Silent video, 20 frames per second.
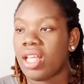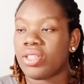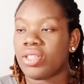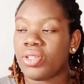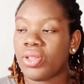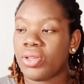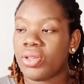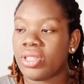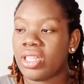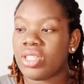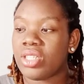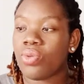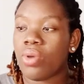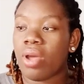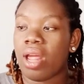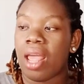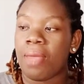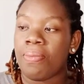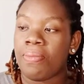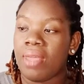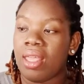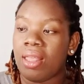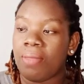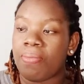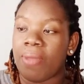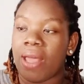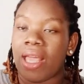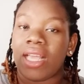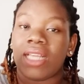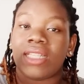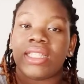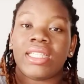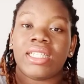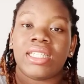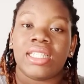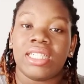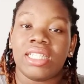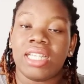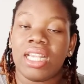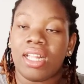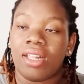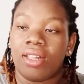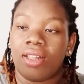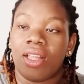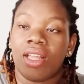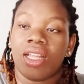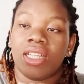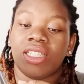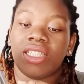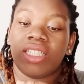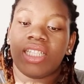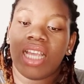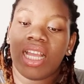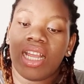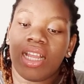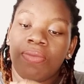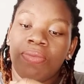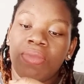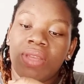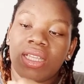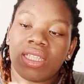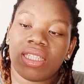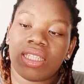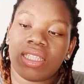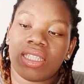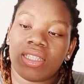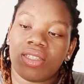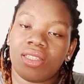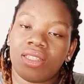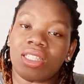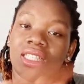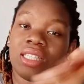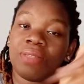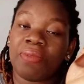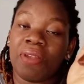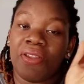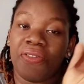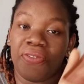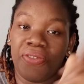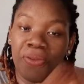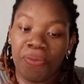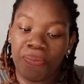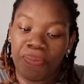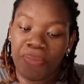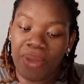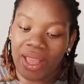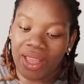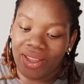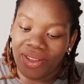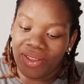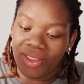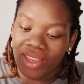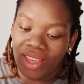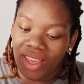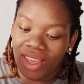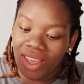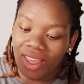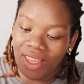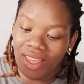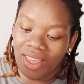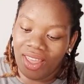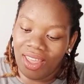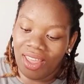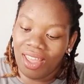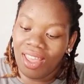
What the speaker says: So this is what I mean by it is gel. Gel means, this is my phone pack, okay?